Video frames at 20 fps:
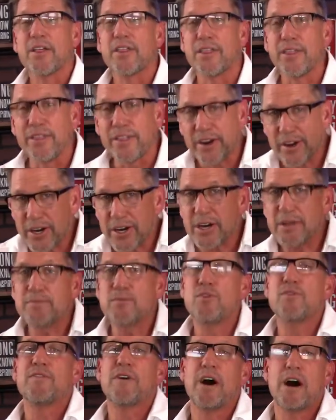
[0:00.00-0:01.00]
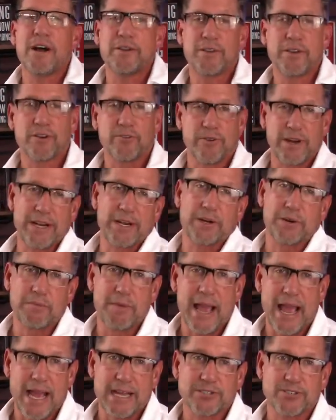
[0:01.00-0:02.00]
they're going to move on to
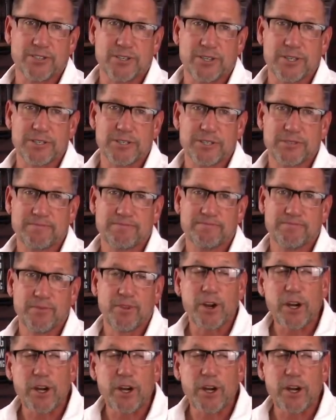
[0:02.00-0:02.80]
greener pastures.